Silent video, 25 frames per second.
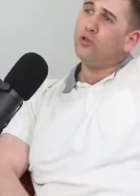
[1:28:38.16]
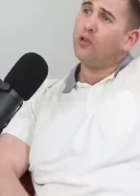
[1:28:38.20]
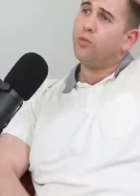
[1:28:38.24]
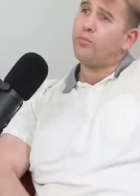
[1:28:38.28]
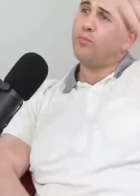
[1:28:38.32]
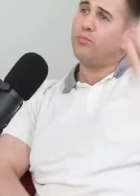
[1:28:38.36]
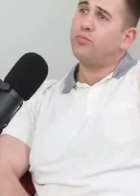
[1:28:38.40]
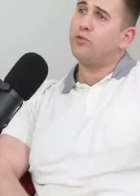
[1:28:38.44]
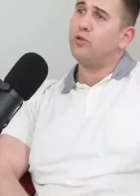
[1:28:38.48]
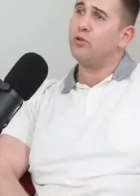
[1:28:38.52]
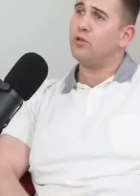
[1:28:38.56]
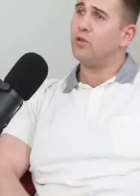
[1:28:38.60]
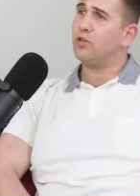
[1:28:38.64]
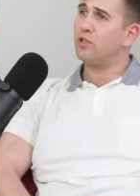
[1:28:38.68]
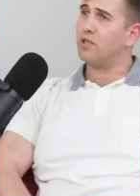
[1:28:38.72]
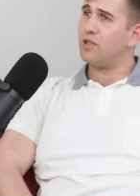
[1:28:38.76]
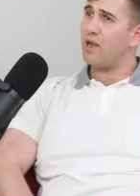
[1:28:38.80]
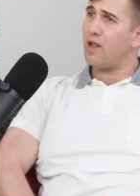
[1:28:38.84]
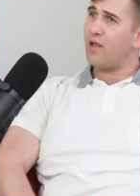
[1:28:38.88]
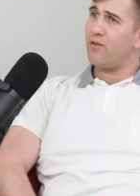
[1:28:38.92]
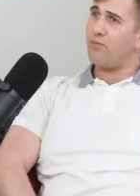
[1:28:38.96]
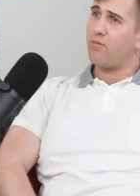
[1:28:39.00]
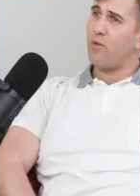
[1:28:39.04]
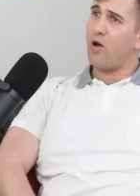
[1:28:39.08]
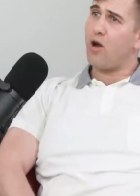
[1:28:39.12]
to the
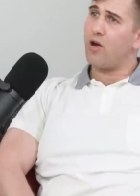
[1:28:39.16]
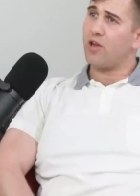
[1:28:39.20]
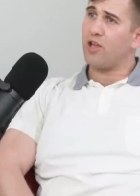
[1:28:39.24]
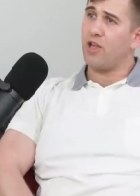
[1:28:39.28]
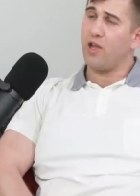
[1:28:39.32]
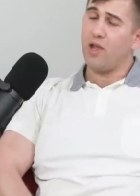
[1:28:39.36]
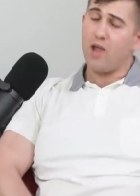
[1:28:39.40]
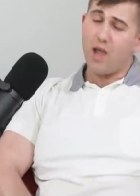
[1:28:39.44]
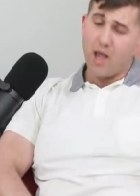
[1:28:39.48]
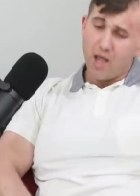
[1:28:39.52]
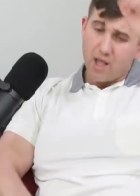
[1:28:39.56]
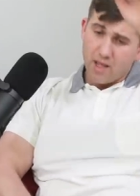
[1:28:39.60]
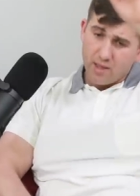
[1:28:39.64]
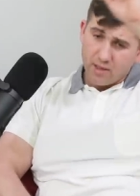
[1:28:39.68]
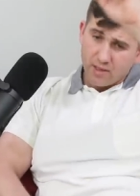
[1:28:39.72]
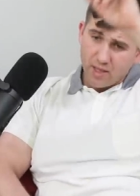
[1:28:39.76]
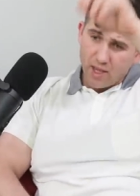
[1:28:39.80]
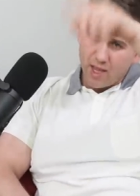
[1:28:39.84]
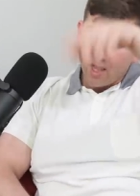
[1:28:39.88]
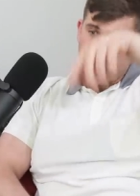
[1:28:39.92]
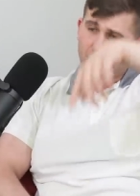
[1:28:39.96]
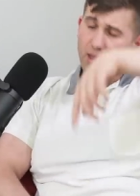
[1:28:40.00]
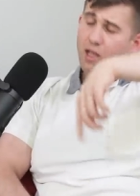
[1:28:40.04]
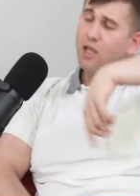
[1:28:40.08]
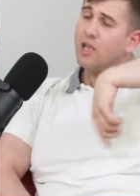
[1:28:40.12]
slave market. And
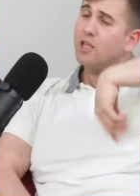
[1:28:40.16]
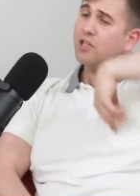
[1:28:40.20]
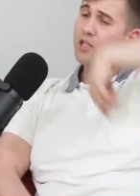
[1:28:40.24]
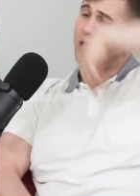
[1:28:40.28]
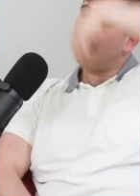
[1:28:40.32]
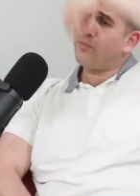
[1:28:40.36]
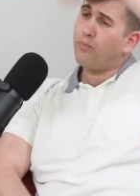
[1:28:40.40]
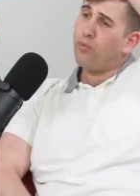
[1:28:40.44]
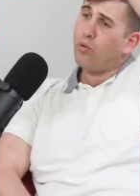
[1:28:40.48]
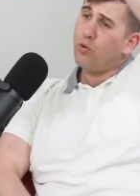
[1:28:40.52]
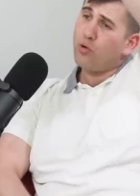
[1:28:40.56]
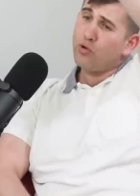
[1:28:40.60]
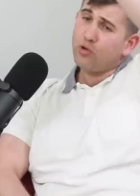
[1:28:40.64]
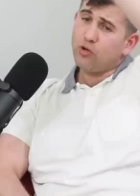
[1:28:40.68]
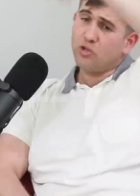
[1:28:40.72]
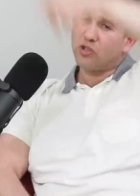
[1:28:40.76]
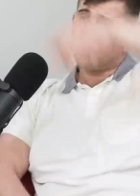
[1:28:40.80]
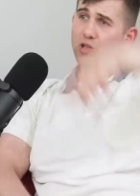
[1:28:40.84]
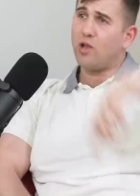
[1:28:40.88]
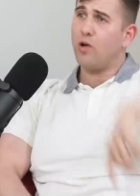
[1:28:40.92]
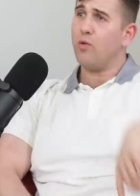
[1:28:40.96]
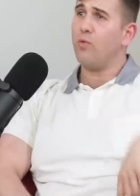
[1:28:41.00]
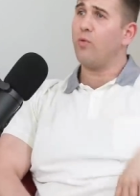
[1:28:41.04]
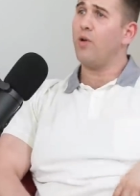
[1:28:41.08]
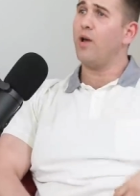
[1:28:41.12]
then they put you
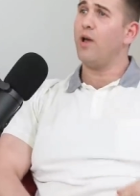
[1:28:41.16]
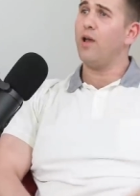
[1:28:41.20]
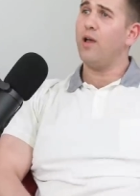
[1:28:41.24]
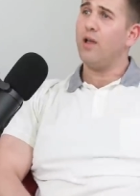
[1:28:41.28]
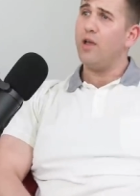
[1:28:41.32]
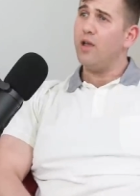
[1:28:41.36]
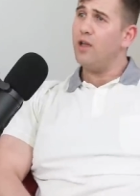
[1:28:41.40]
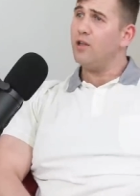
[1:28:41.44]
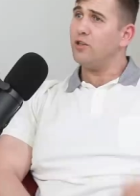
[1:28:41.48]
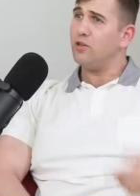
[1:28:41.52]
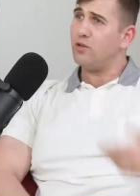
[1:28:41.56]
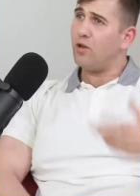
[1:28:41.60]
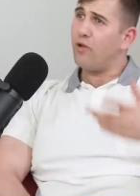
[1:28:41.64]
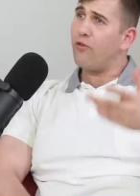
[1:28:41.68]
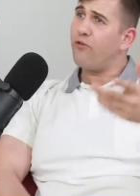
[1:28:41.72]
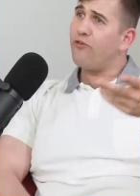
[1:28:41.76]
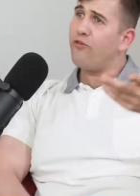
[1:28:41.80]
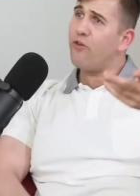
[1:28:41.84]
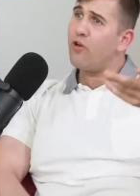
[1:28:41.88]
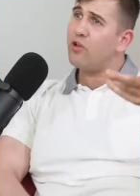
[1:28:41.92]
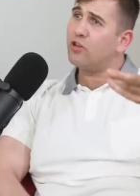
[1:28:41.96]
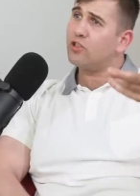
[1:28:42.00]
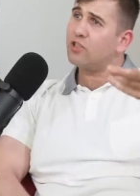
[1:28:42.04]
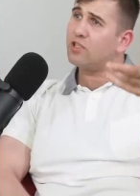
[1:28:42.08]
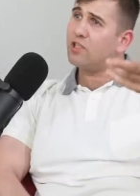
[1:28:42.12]
somewhere. You know,
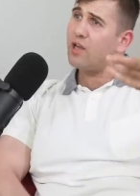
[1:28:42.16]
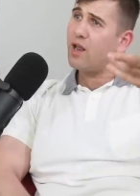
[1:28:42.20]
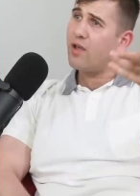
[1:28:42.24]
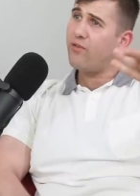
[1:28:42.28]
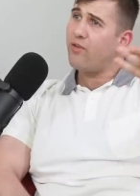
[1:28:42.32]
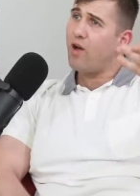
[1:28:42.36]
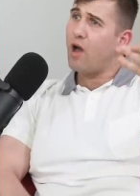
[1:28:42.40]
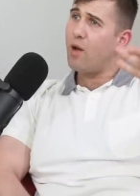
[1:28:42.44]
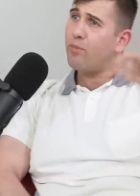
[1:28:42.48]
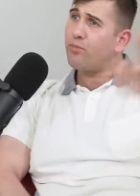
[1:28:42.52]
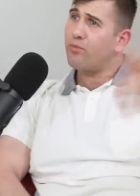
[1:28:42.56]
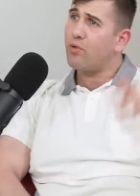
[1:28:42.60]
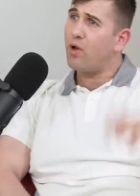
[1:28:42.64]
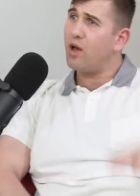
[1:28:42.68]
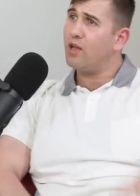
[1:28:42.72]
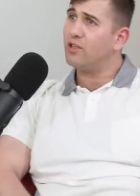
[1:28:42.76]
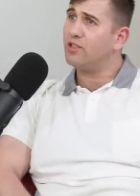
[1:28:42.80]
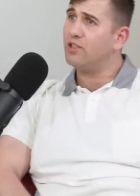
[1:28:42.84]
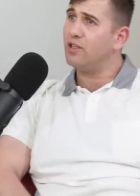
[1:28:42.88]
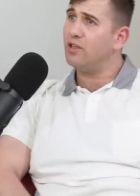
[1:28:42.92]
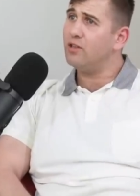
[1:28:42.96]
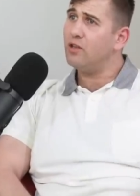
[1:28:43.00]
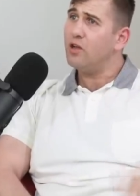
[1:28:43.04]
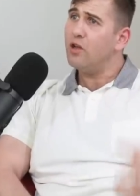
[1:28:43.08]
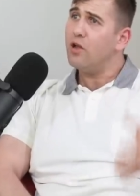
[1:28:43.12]
first slave
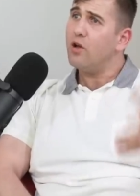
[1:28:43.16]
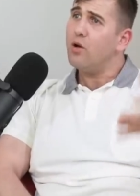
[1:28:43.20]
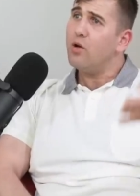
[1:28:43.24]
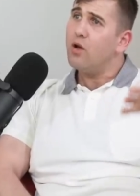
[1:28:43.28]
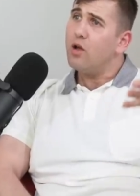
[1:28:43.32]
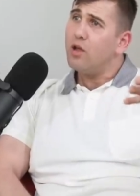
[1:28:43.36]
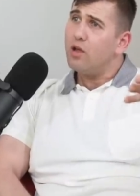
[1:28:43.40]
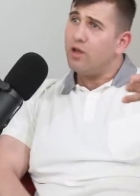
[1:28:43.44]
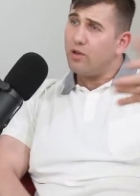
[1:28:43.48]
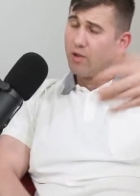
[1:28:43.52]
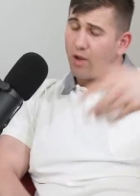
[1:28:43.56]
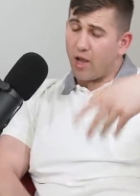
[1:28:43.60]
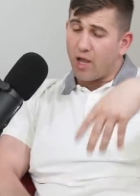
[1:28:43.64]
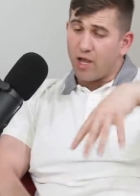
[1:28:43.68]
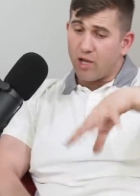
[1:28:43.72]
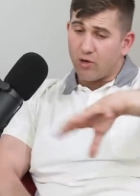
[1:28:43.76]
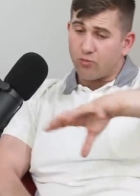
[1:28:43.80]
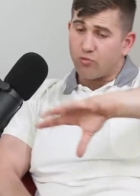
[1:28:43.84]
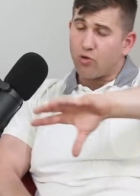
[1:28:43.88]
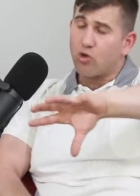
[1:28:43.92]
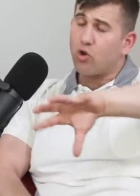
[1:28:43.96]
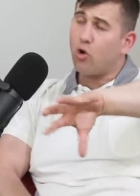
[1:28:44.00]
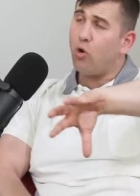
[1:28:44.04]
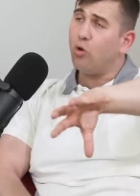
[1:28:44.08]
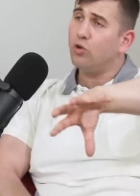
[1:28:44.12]
uprising, a
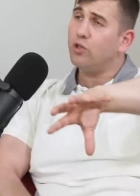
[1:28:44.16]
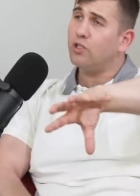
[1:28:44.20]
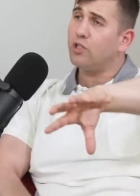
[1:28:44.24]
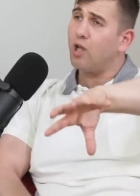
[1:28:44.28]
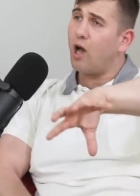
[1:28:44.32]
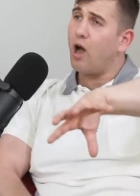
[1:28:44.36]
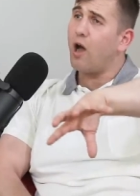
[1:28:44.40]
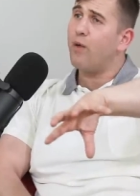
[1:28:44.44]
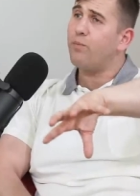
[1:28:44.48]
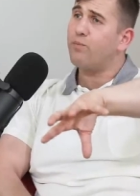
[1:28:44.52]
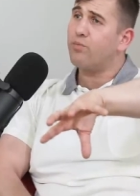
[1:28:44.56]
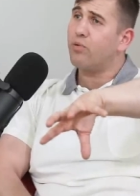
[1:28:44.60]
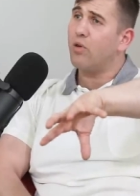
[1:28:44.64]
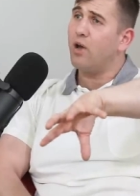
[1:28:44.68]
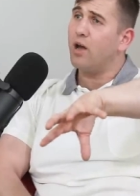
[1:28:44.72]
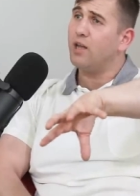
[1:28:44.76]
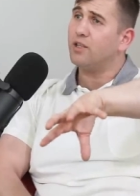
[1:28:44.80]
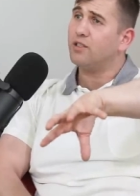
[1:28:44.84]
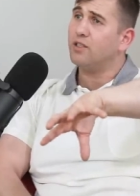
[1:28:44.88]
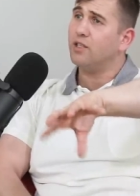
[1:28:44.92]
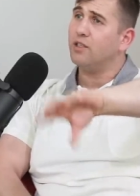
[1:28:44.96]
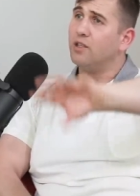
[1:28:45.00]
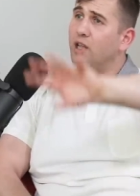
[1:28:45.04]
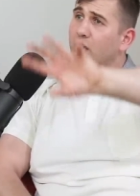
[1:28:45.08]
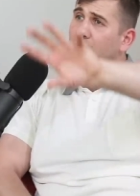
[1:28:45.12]
recorded
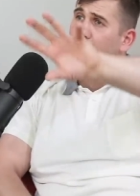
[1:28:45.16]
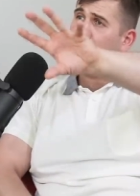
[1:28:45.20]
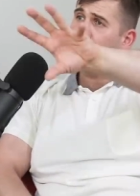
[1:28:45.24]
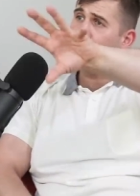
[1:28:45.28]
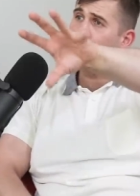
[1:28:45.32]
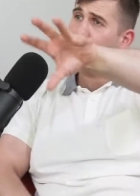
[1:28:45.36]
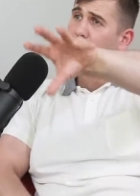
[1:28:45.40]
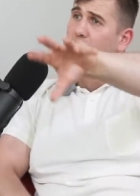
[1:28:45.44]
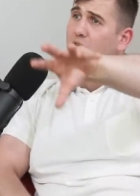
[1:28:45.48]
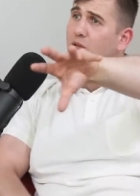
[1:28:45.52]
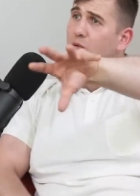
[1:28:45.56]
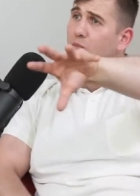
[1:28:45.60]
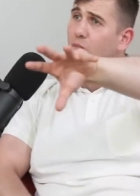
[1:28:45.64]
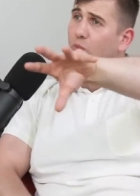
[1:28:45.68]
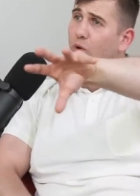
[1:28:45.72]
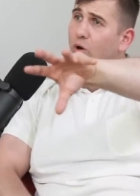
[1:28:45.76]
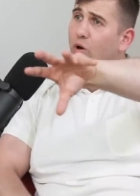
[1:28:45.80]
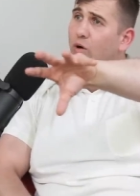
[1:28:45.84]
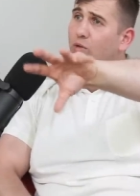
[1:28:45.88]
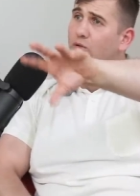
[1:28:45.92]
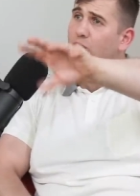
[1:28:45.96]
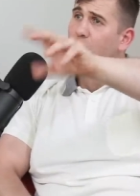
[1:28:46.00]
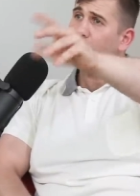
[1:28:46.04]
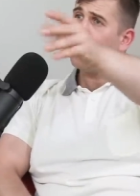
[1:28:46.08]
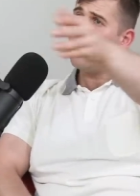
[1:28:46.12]
uprising in the Muslim
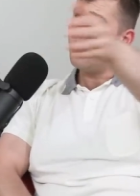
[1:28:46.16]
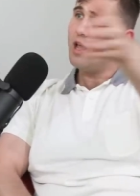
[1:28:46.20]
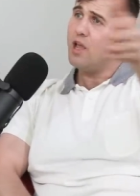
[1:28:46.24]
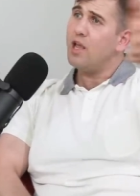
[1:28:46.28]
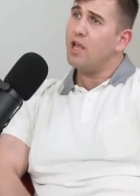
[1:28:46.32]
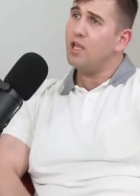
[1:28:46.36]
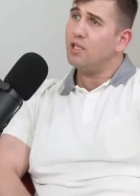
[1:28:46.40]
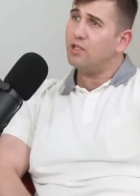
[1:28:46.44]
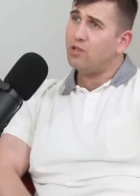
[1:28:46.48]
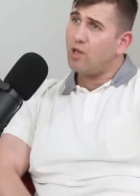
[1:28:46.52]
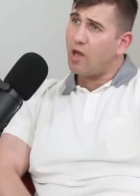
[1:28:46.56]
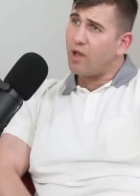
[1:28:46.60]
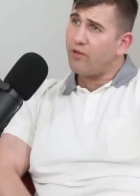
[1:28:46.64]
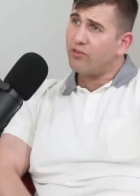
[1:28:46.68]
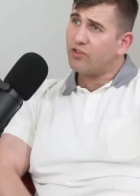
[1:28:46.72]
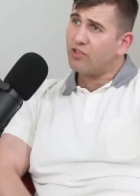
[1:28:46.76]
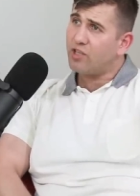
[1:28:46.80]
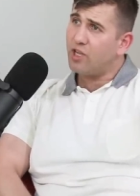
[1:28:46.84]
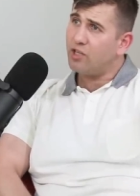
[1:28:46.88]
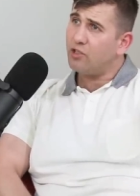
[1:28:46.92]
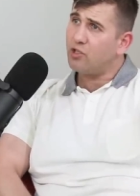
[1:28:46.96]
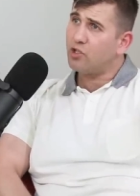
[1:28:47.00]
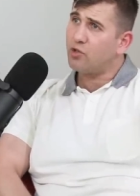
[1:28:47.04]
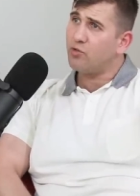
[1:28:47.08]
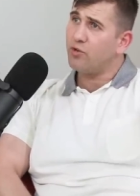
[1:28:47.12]
world is 9th
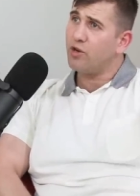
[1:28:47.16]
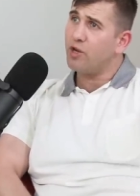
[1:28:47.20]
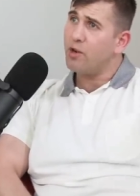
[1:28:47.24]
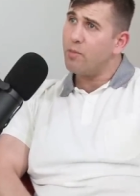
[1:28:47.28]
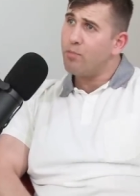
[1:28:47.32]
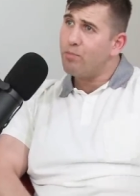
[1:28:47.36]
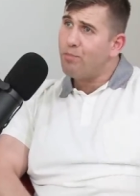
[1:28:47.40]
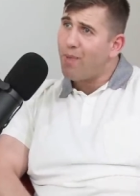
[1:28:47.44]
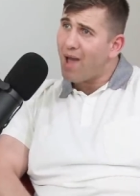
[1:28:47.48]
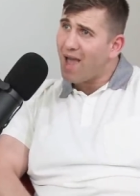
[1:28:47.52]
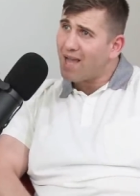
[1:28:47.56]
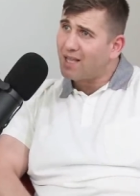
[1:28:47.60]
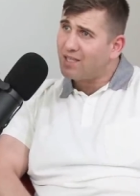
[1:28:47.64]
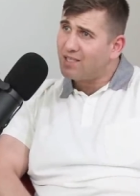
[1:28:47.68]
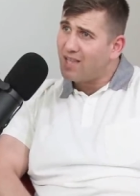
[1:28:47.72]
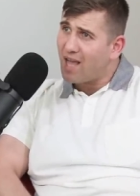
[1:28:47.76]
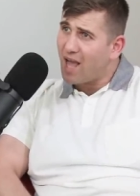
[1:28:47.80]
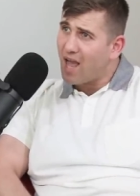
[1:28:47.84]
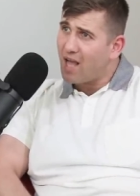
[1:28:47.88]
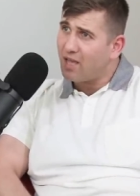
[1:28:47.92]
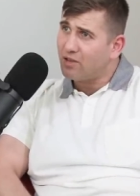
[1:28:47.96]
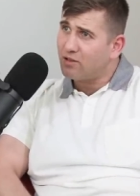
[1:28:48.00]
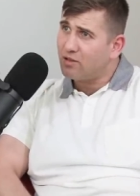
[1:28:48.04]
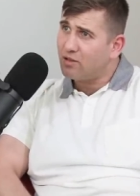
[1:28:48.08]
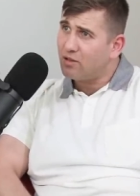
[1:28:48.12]
century,
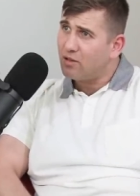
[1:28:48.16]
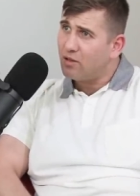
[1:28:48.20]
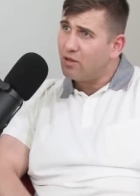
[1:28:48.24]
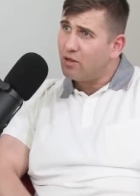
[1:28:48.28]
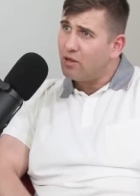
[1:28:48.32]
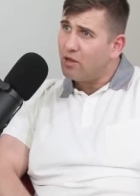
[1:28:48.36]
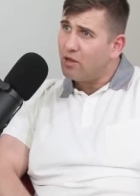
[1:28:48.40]
Baghdad,